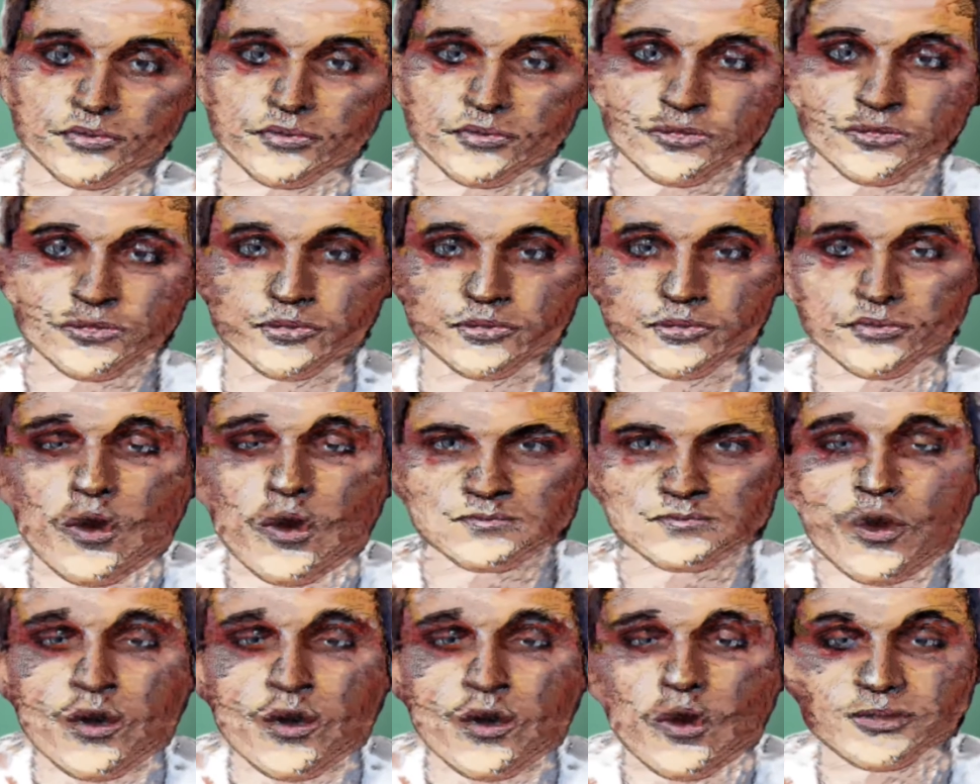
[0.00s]

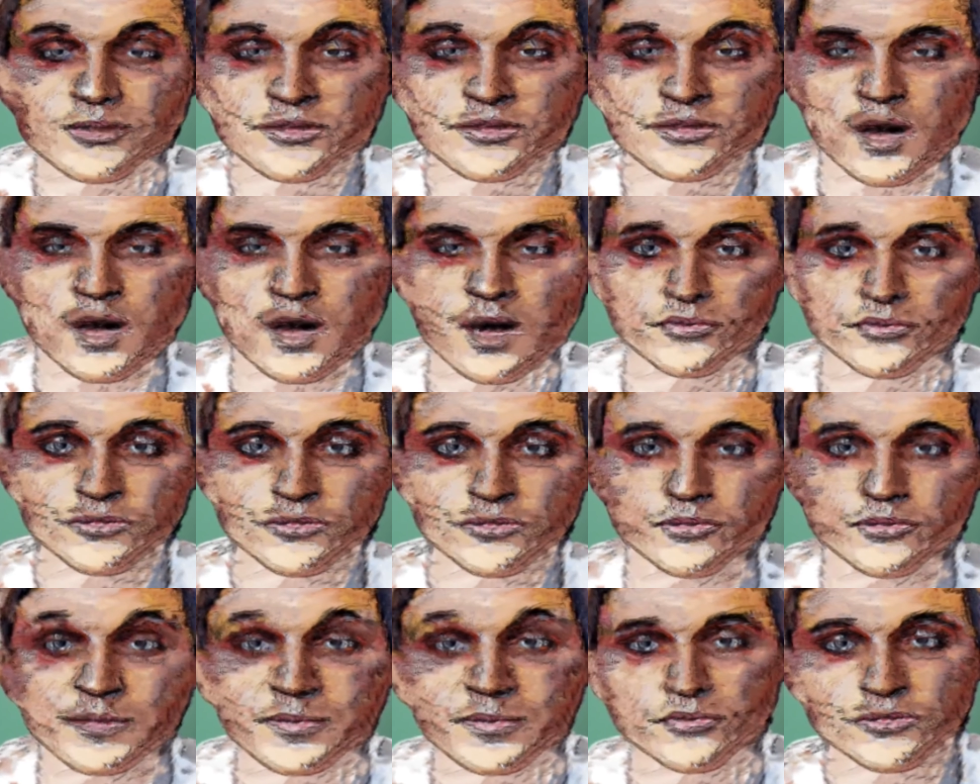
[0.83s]
energy through the
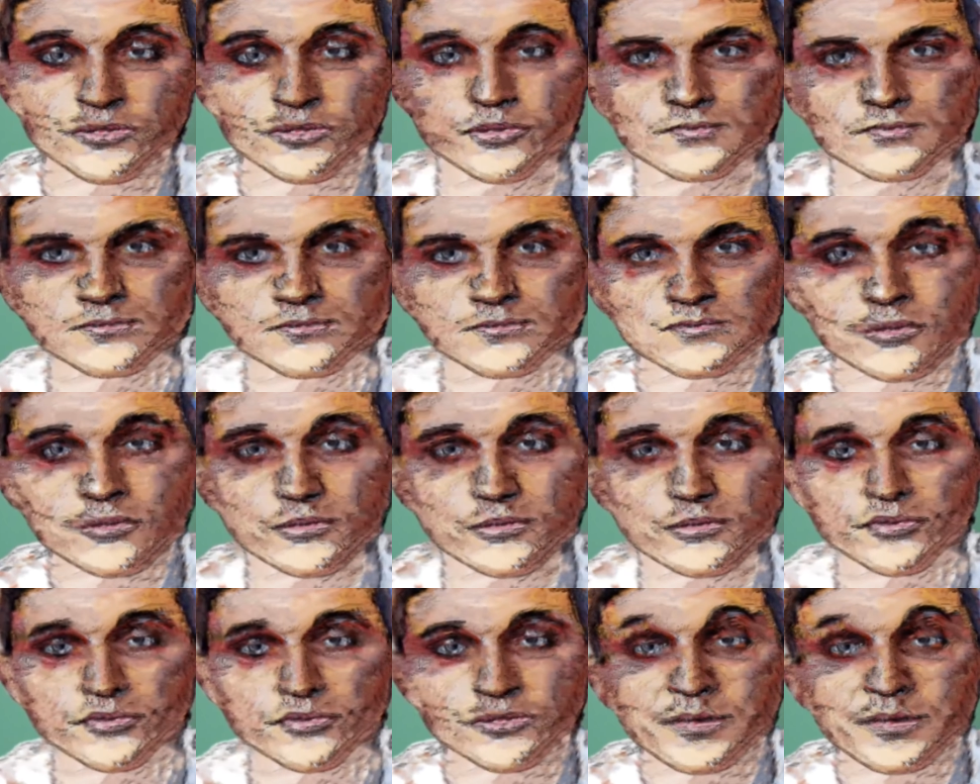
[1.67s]
oxidation of
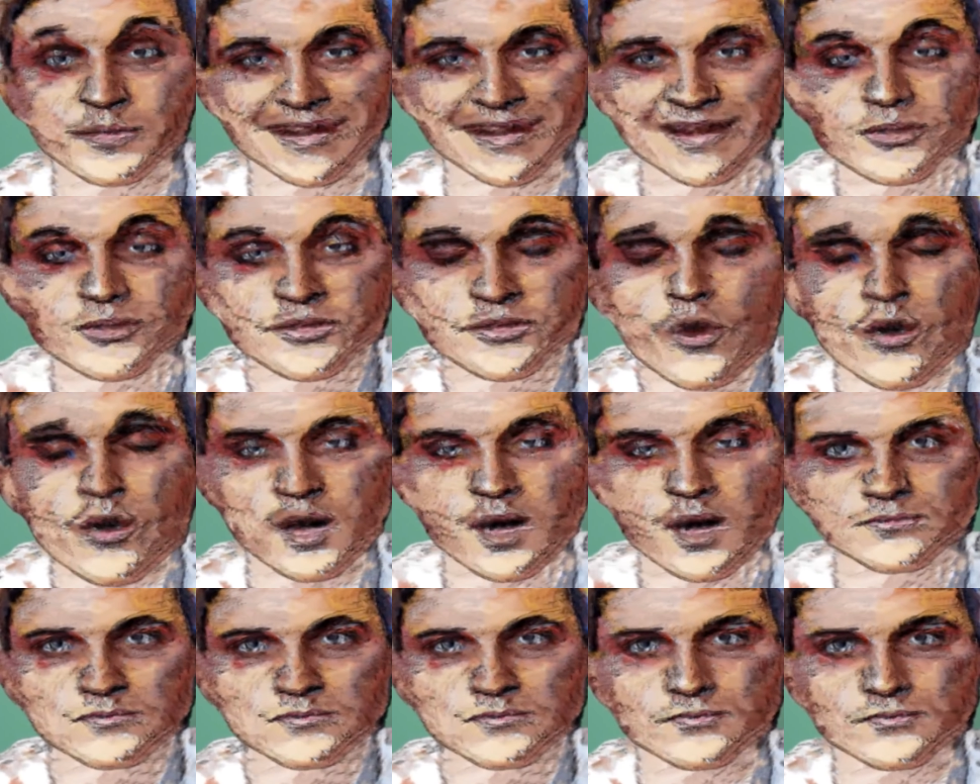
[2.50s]

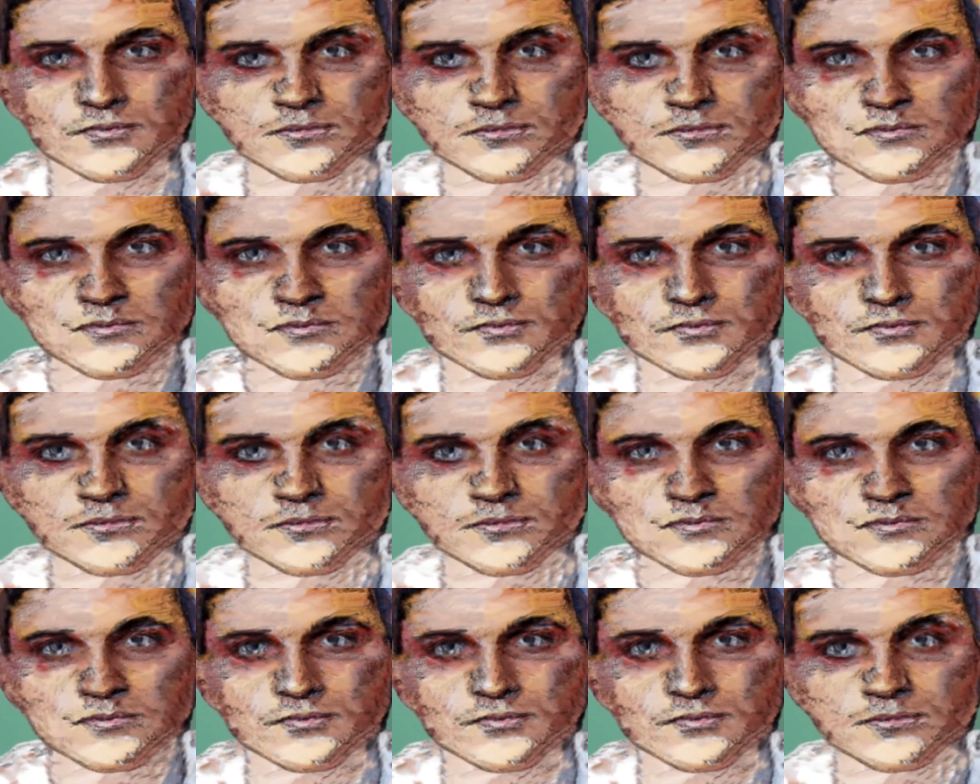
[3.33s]
acetyl-CoA.
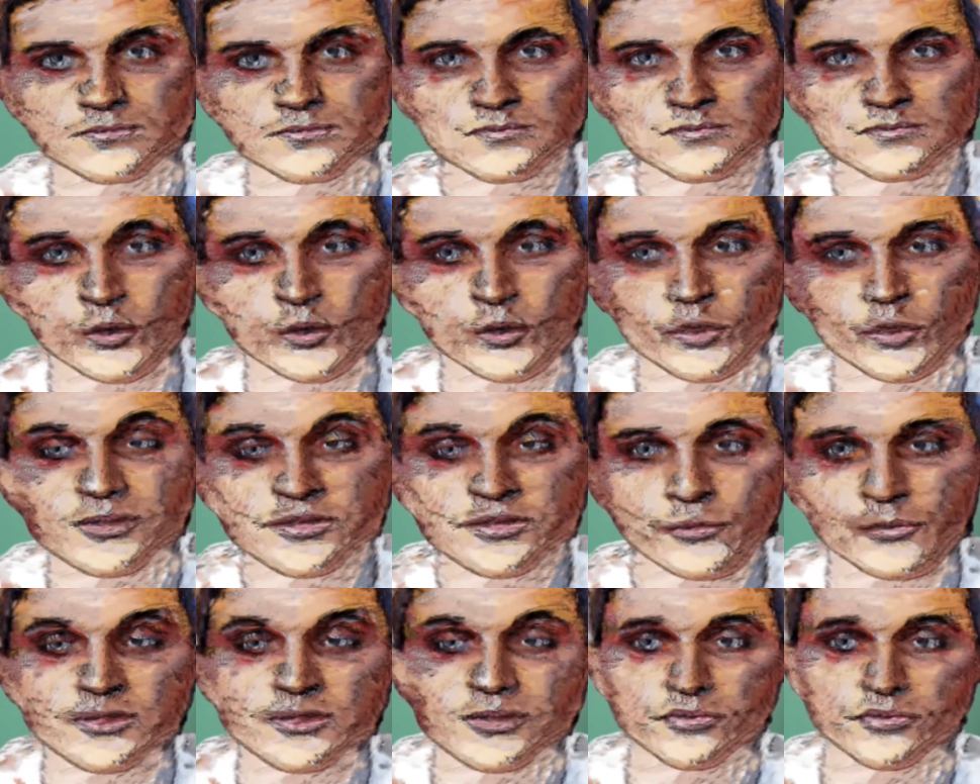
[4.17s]
The
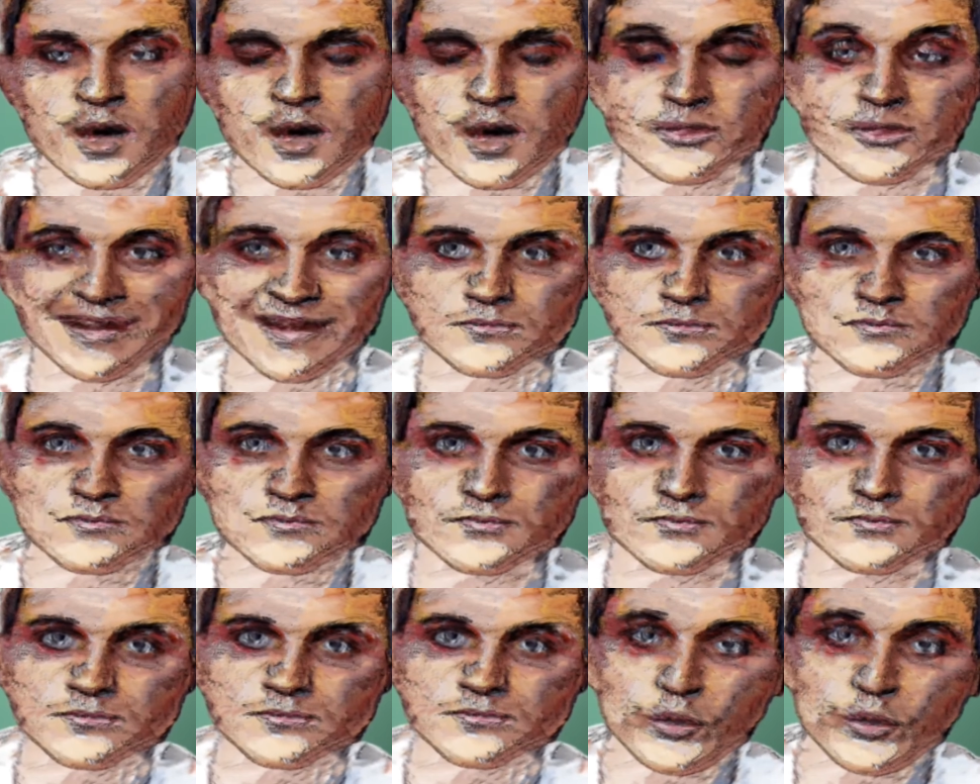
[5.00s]
Krebs cycle,
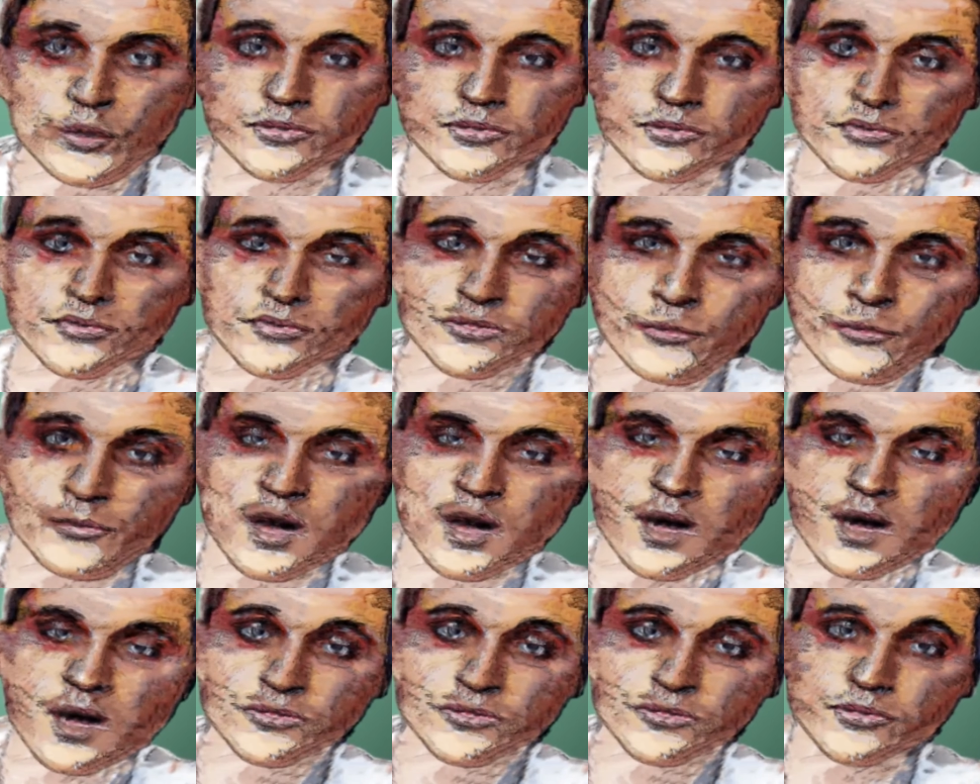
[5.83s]
or citric
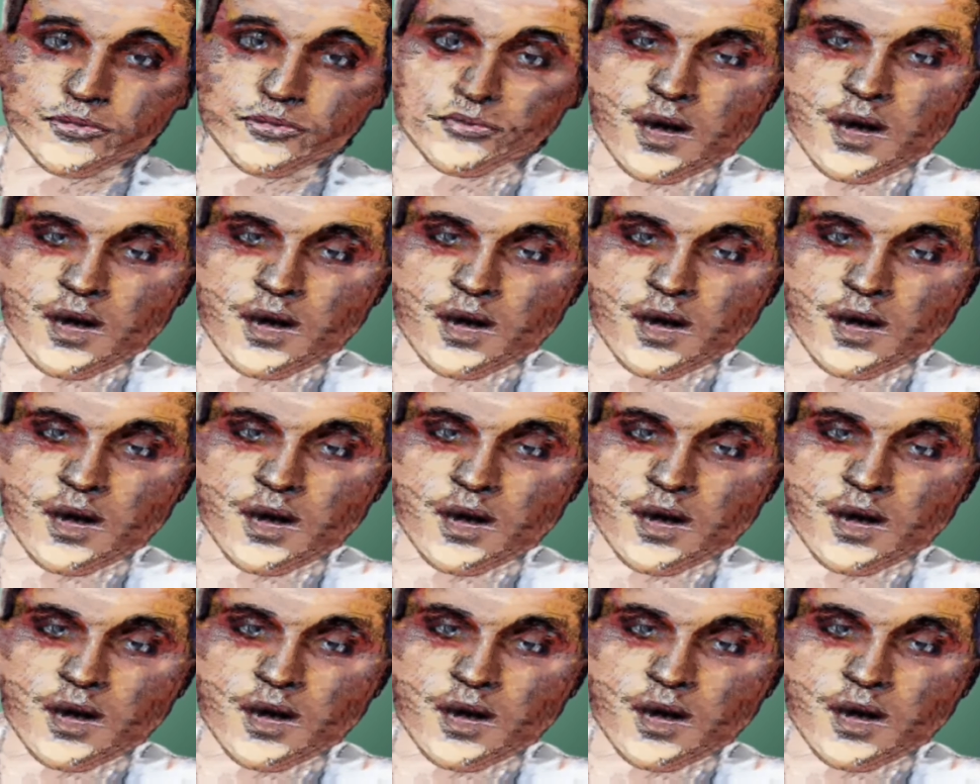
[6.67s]
acid